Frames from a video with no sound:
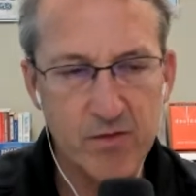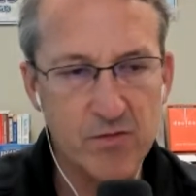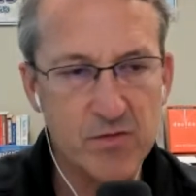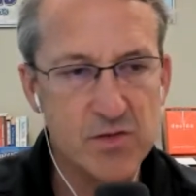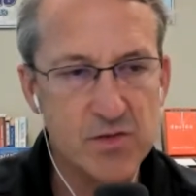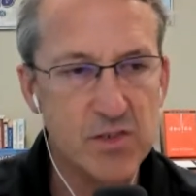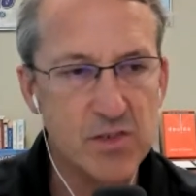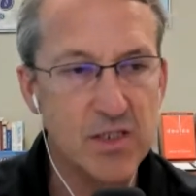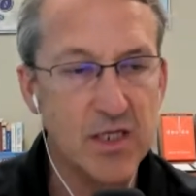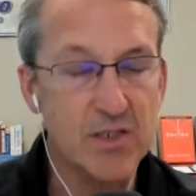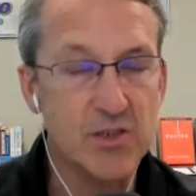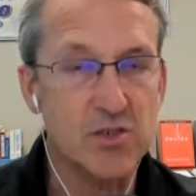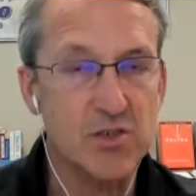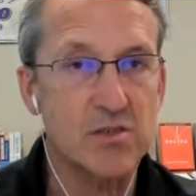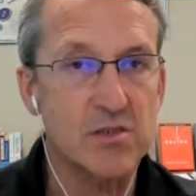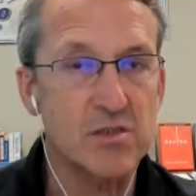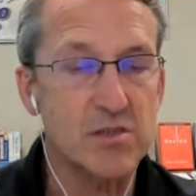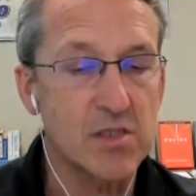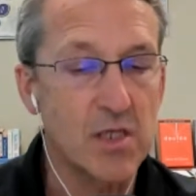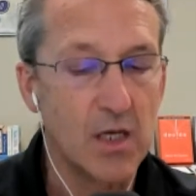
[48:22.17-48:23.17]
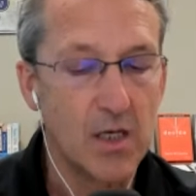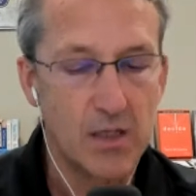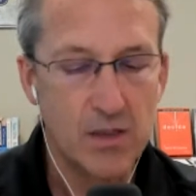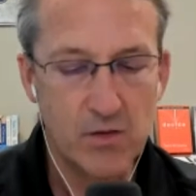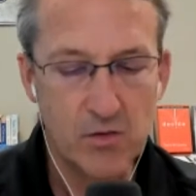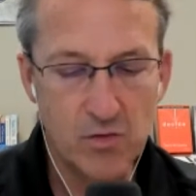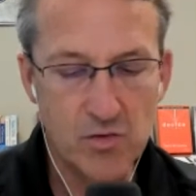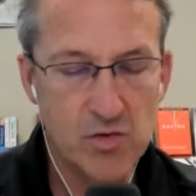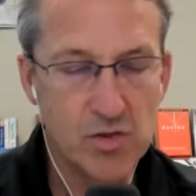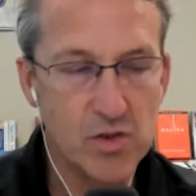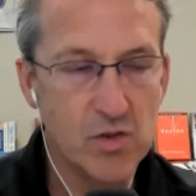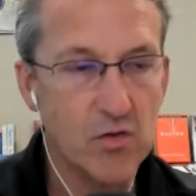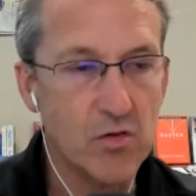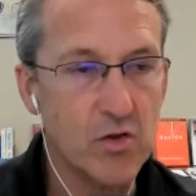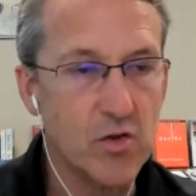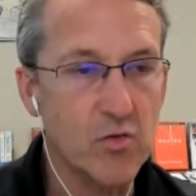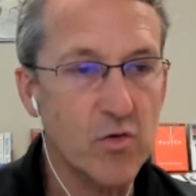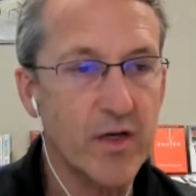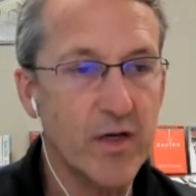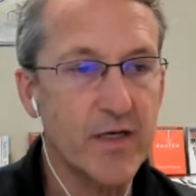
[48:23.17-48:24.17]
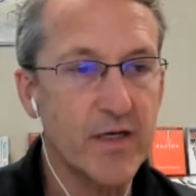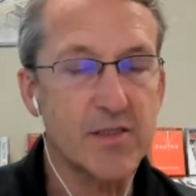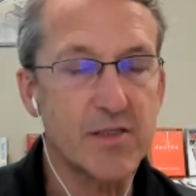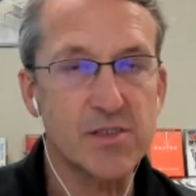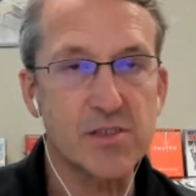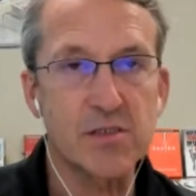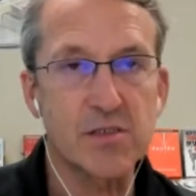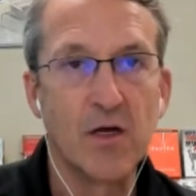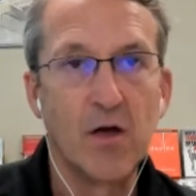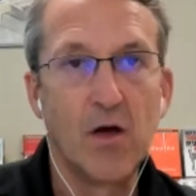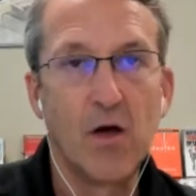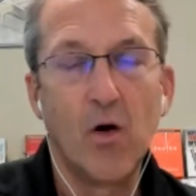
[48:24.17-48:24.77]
Those deductions usually are credits